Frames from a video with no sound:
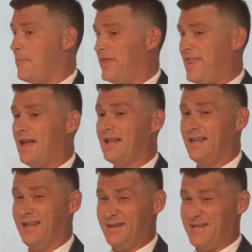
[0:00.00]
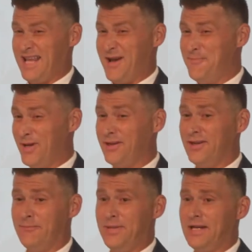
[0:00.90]
But that
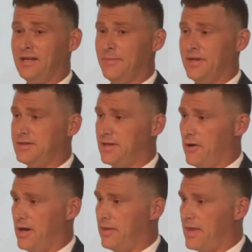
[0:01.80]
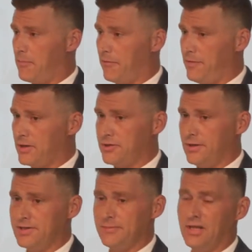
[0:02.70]
ability of being in the military, that
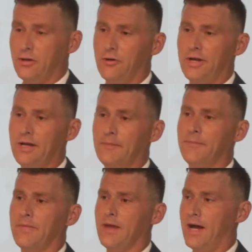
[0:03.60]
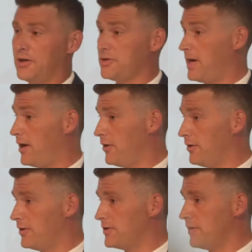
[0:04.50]
professionalism and learning, I also got
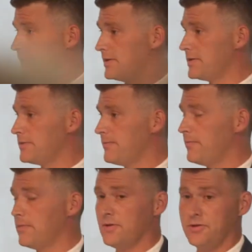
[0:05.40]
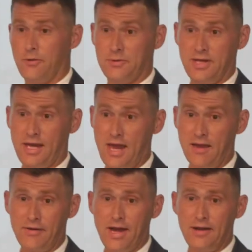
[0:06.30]
hurt in the service. So it was like,
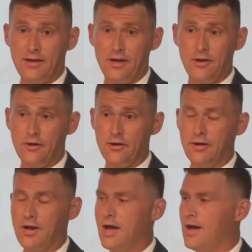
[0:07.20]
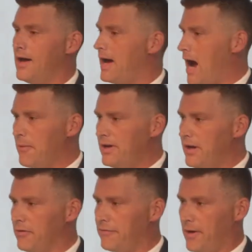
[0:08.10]
hey, if I hadn't gotten hurt, I would have
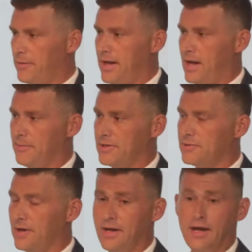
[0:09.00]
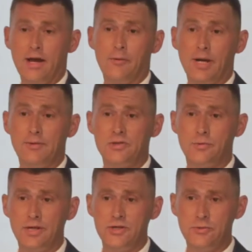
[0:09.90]
never found cannabis. So I got out when I was
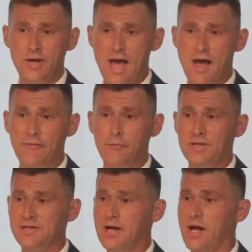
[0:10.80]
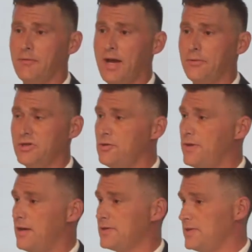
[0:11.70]
22 and a half, went to Colorado in
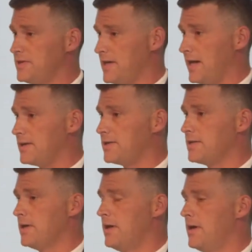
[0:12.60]
2006,